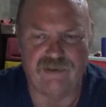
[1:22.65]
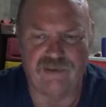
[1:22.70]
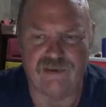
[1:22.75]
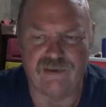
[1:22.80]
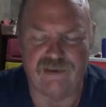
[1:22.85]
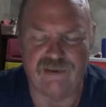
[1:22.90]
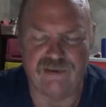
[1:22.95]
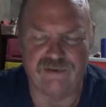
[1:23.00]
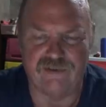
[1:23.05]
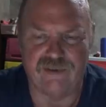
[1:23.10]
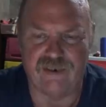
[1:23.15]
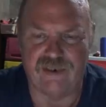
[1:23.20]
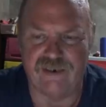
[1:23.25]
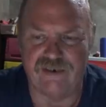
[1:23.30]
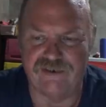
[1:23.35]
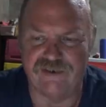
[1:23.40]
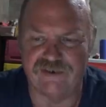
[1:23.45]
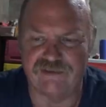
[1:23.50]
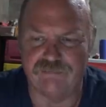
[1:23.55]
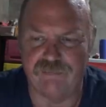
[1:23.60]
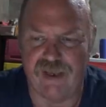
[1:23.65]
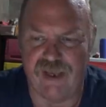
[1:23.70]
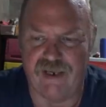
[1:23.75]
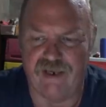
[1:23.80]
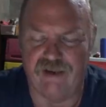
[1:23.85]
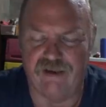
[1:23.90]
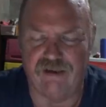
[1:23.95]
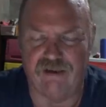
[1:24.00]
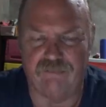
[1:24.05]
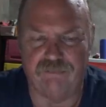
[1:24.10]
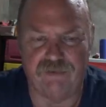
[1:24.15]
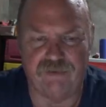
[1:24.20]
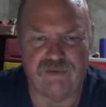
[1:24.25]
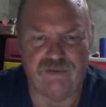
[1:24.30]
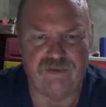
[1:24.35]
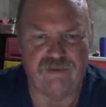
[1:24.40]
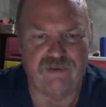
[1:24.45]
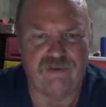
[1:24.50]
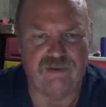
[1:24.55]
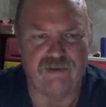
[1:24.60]
that he just made up
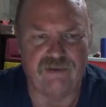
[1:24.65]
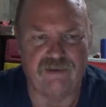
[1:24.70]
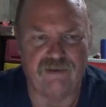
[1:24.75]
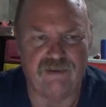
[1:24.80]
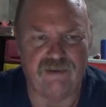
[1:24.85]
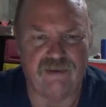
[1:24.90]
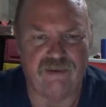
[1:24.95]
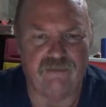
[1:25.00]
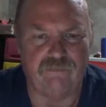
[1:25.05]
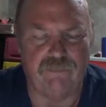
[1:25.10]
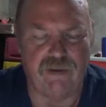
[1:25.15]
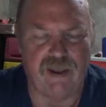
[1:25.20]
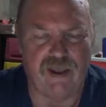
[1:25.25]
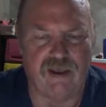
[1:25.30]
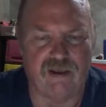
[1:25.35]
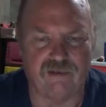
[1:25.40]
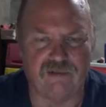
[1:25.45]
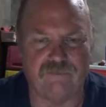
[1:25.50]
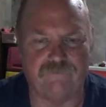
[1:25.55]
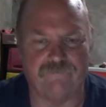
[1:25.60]
about